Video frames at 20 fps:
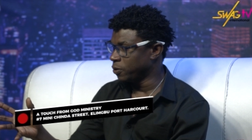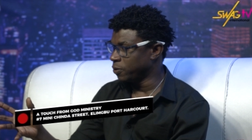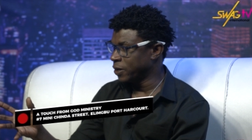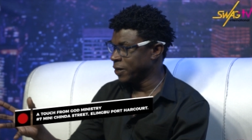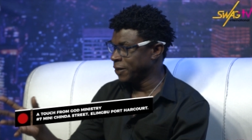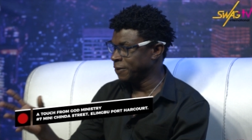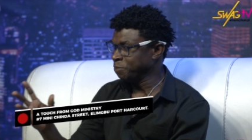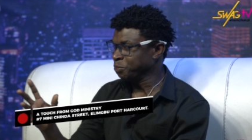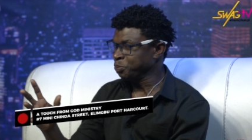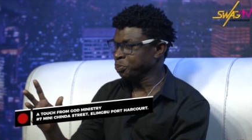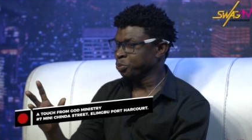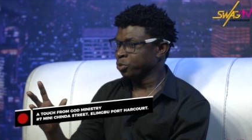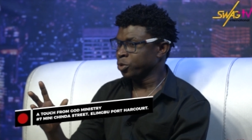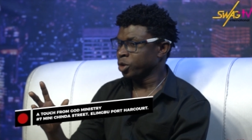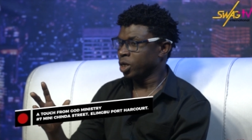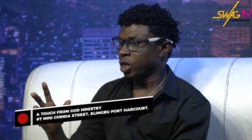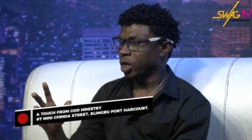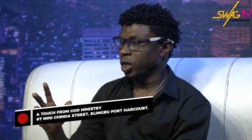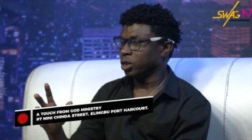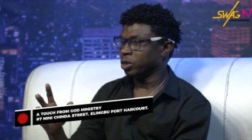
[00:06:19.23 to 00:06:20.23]
All right,
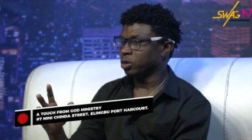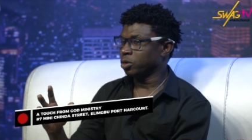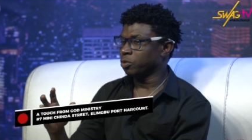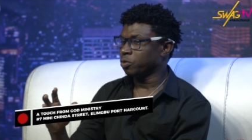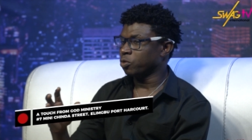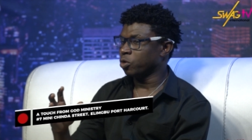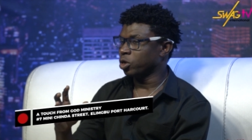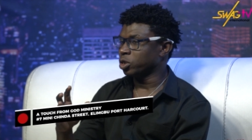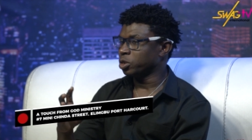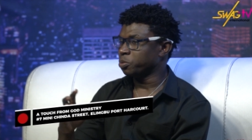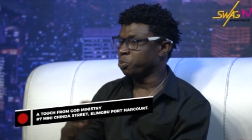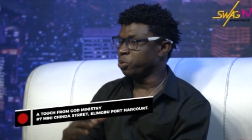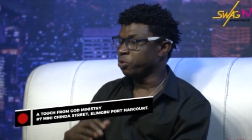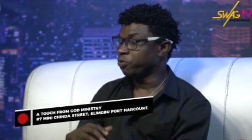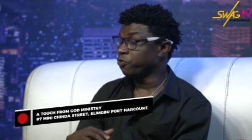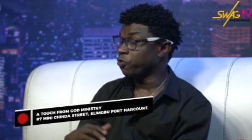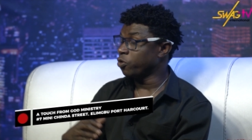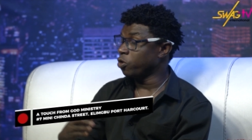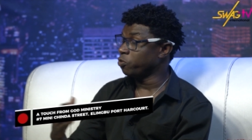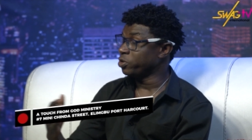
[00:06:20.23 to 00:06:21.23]
and of course,
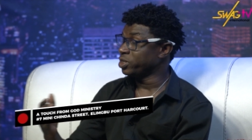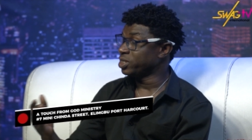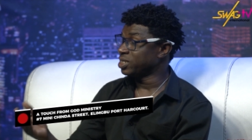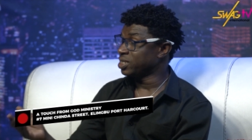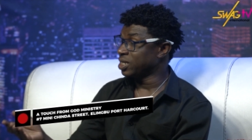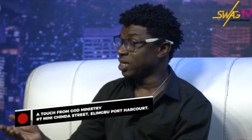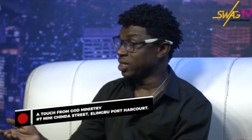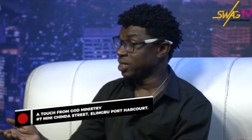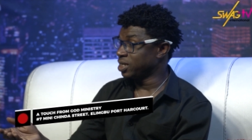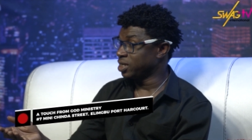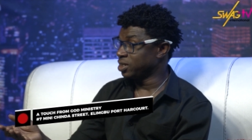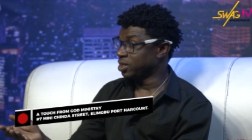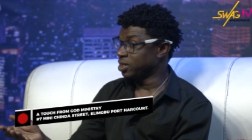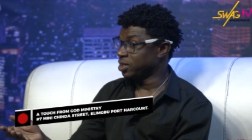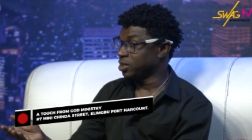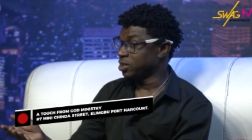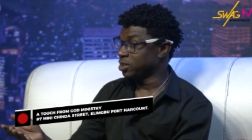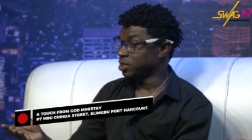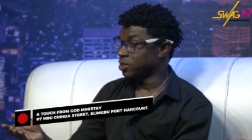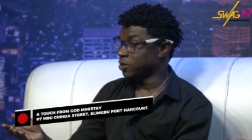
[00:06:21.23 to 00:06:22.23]
before we started
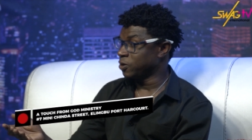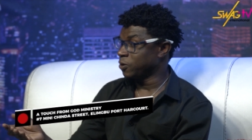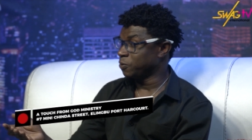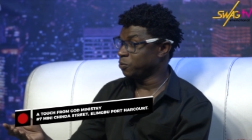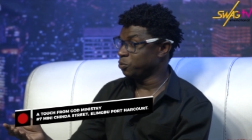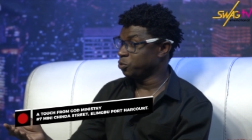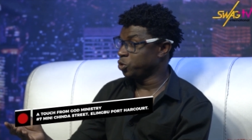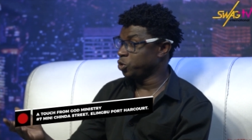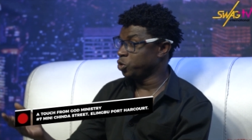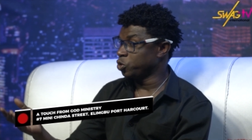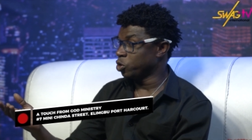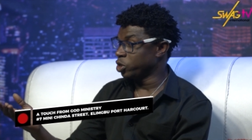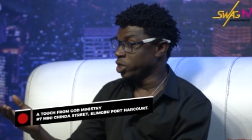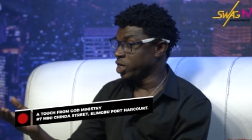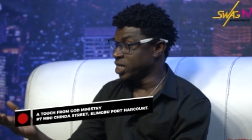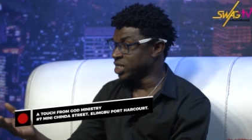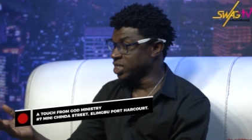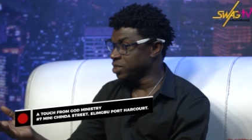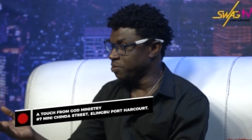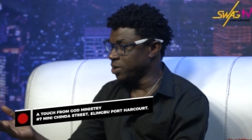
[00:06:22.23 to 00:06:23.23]
this, um, your
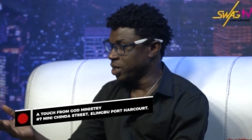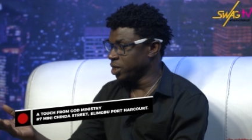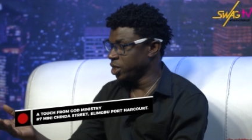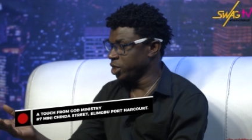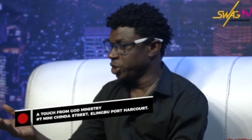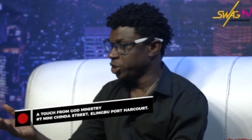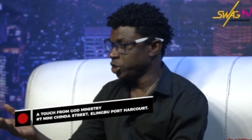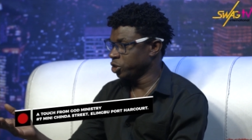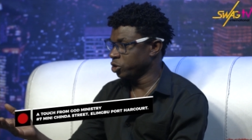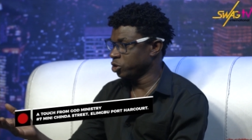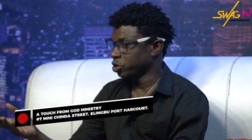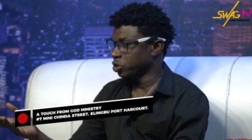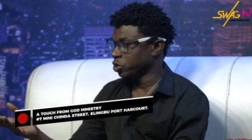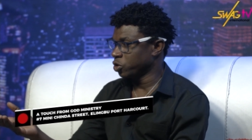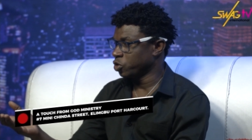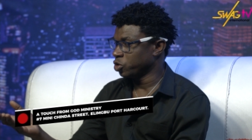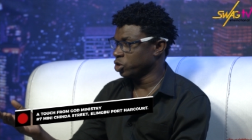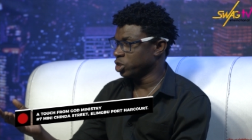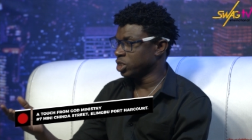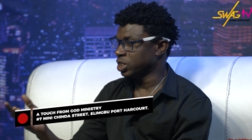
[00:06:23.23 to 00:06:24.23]
explanation
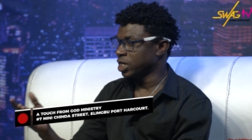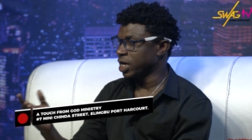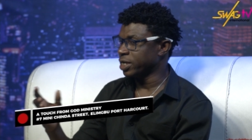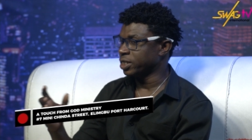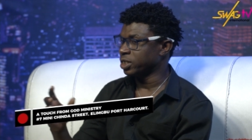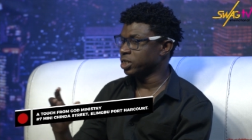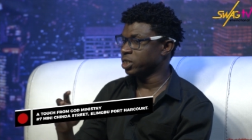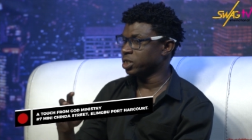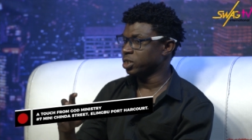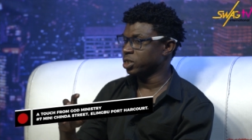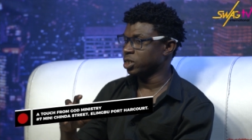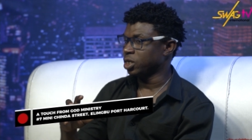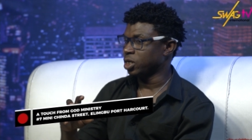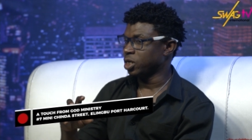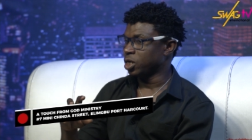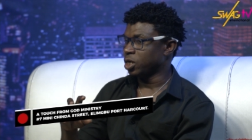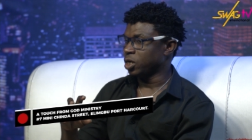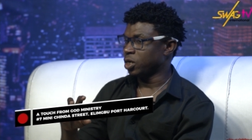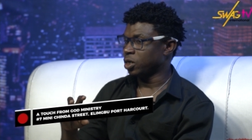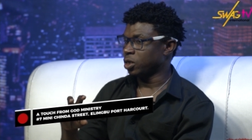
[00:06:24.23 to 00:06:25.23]
concerning
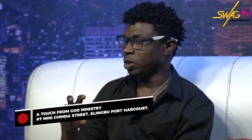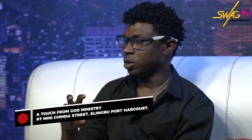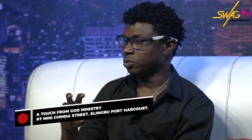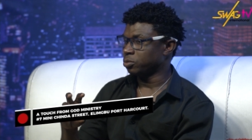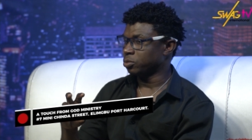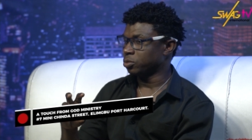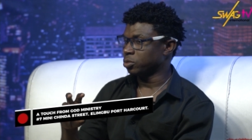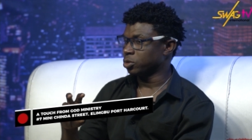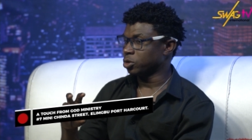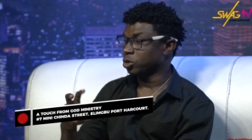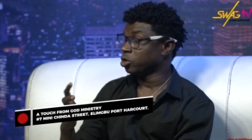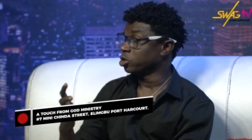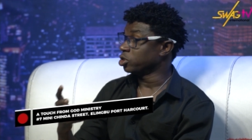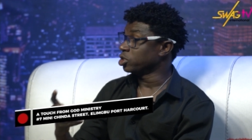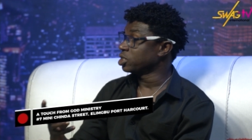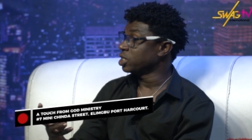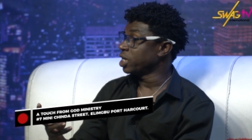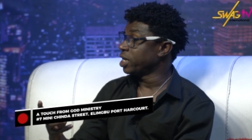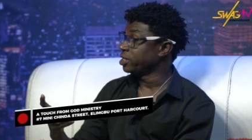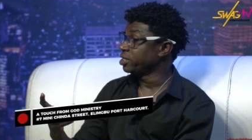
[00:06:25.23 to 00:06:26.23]
um,
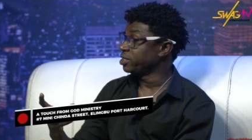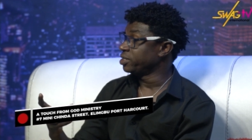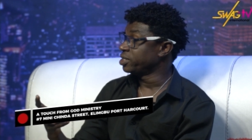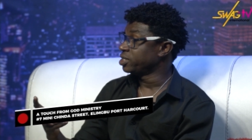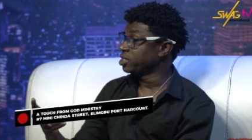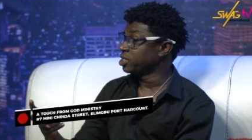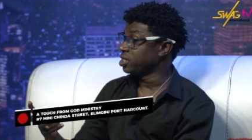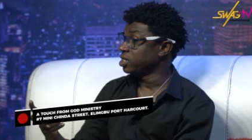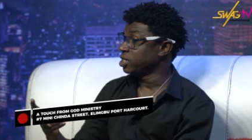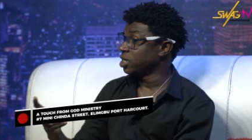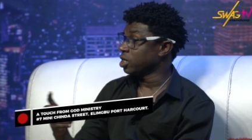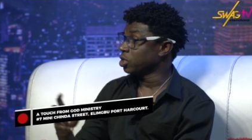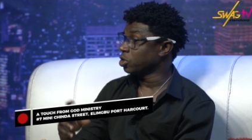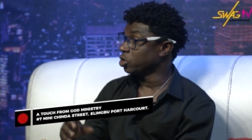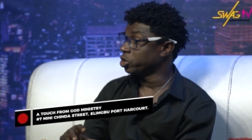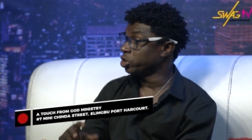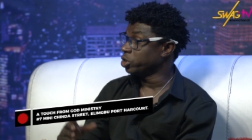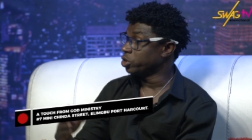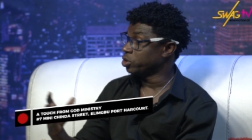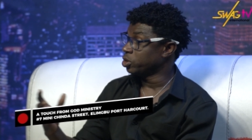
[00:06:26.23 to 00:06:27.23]
concerning sin
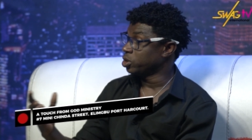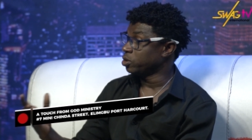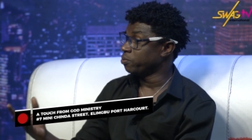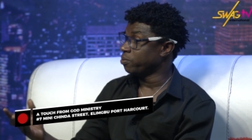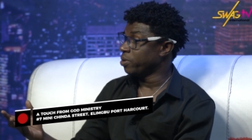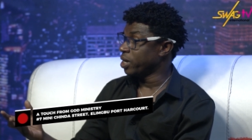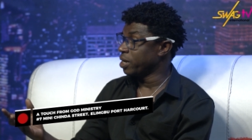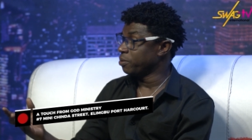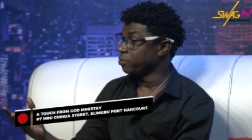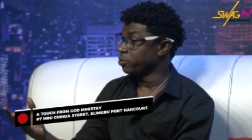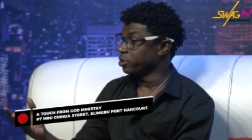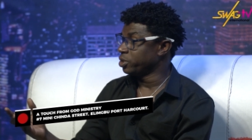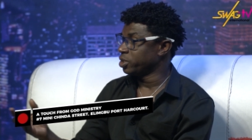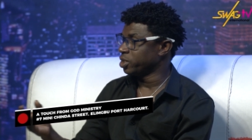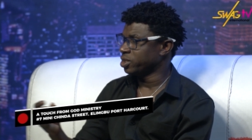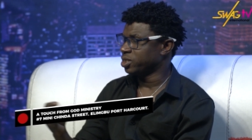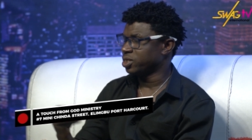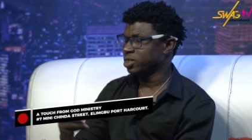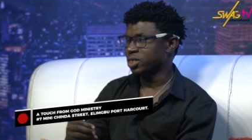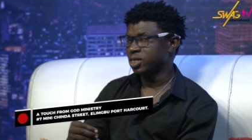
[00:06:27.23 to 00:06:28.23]
according to the Bible.
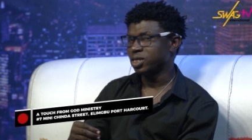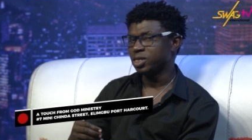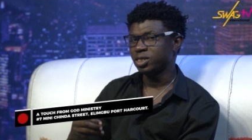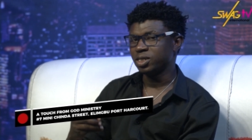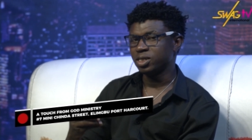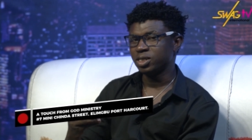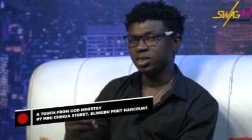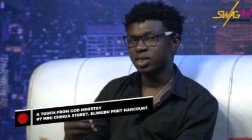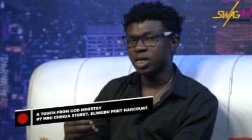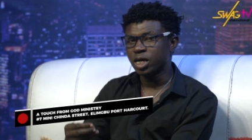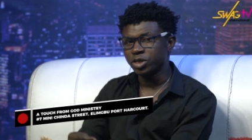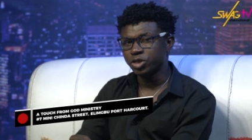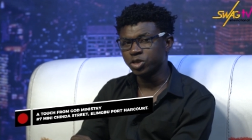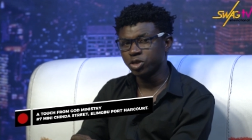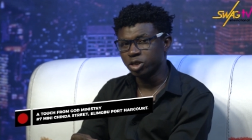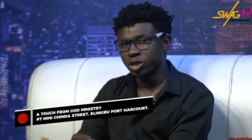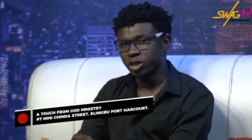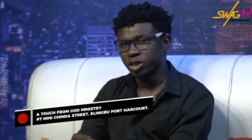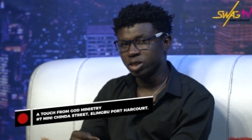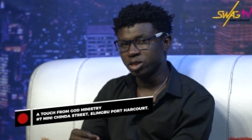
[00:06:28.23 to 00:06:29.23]
says sin is
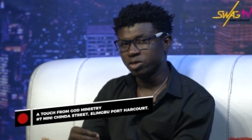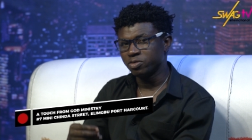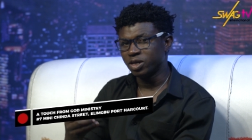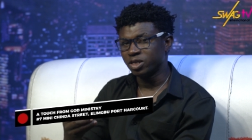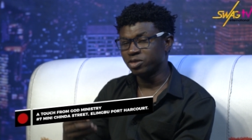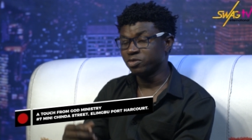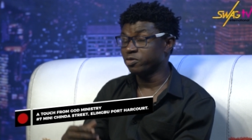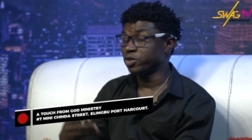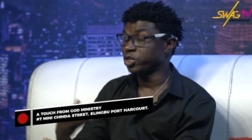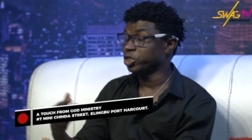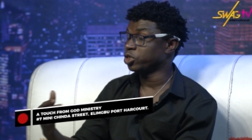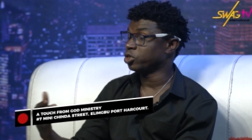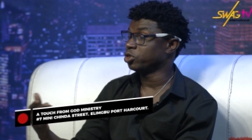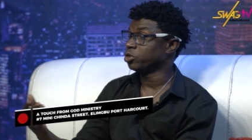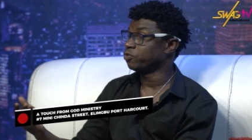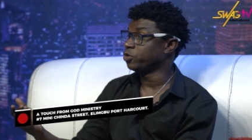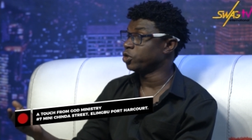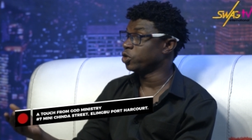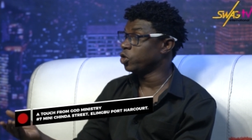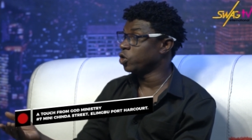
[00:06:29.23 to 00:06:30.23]
actually the transgression
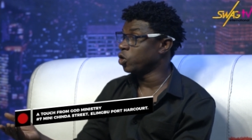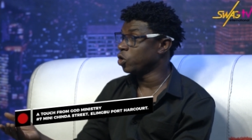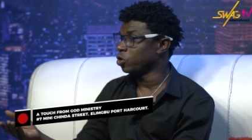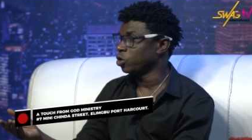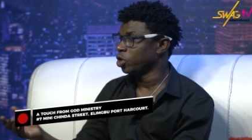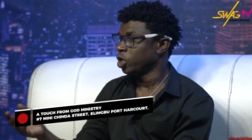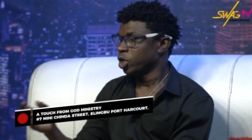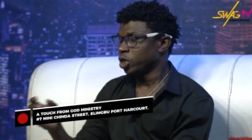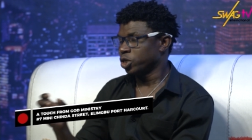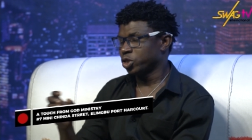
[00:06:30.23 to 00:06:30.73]
of, of the, the law. law.